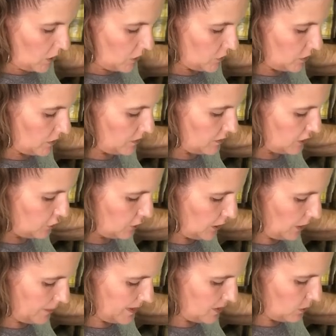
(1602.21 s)
So
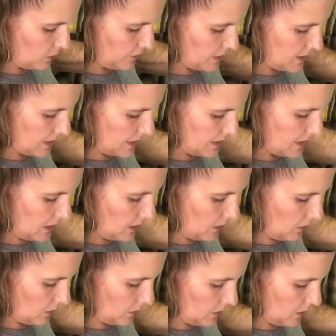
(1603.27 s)
Digitown this sold for sixty
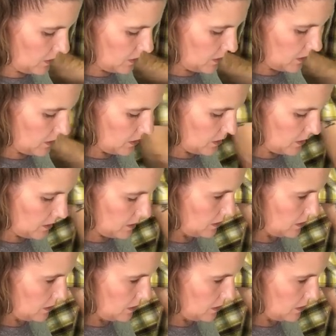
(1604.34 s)
dollars. Did.